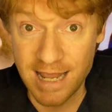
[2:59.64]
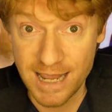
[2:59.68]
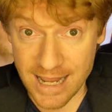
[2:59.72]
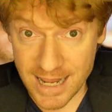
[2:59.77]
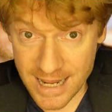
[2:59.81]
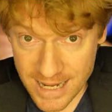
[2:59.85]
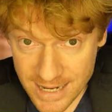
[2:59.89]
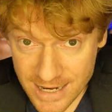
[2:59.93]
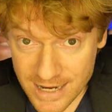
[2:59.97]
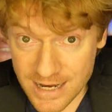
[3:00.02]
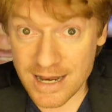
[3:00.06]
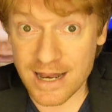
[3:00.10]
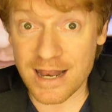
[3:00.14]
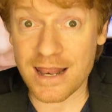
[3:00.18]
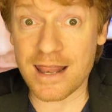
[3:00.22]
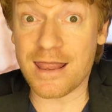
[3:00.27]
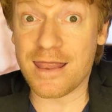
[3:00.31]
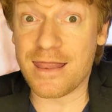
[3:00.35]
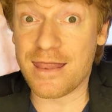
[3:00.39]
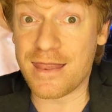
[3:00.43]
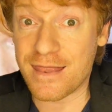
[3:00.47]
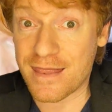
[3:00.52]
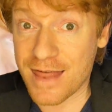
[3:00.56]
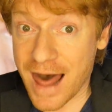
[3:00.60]

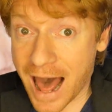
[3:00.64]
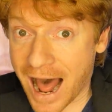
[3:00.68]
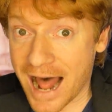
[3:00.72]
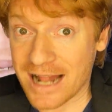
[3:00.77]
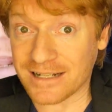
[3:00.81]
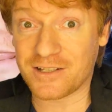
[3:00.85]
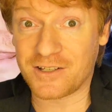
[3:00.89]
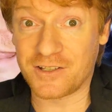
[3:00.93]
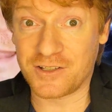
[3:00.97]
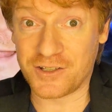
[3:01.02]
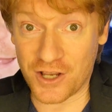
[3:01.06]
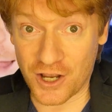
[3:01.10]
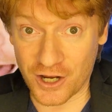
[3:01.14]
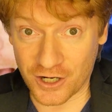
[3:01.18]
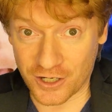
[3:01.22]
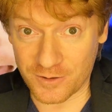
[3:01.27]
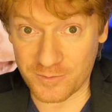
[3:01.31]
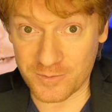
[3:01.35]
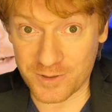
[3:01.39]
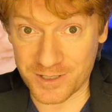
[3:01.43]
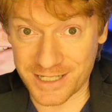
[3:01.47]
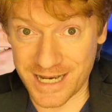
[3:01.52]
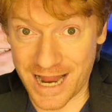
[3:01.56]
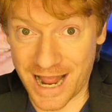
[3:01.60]
In that
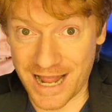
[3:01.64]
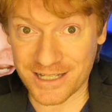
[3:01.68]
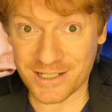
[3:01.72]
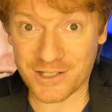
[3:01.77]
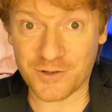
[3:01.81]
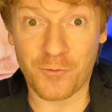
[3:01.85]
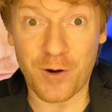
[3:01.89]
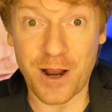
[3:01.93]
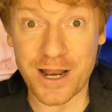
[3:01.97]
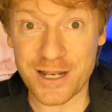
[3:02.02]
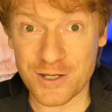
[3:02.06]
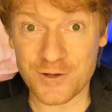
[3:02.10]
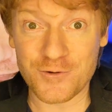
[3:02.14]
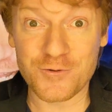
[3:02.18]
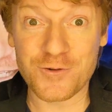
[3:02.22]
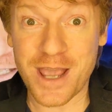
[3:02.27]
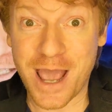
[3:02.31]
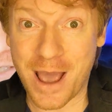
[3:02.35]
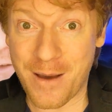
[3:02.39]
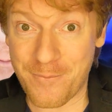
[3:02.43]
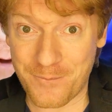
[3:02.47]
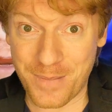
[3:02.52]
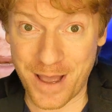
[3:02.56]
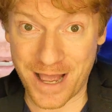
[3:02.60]
circumstance, when you
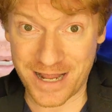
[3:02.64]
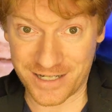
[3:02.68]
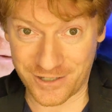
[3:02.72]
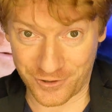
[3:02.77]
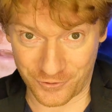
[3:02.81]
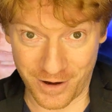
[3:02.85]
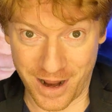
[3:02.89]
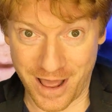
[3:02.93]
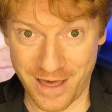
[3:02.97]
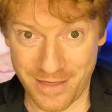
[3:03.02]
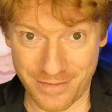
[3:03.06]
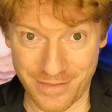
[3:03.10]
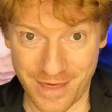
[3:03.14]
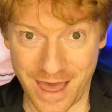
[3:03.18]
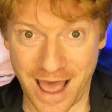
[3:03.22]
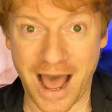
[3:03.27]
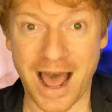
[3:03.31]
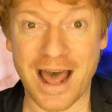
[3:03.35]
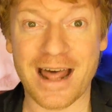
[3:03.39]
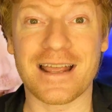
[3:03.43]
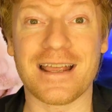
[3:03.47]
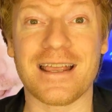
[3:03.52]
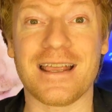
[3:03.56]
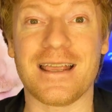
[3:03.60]
get better at
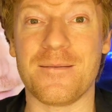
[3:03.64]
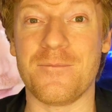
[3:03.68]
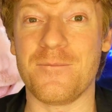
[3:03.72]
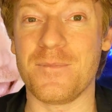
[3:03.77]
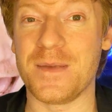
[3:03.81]
that, it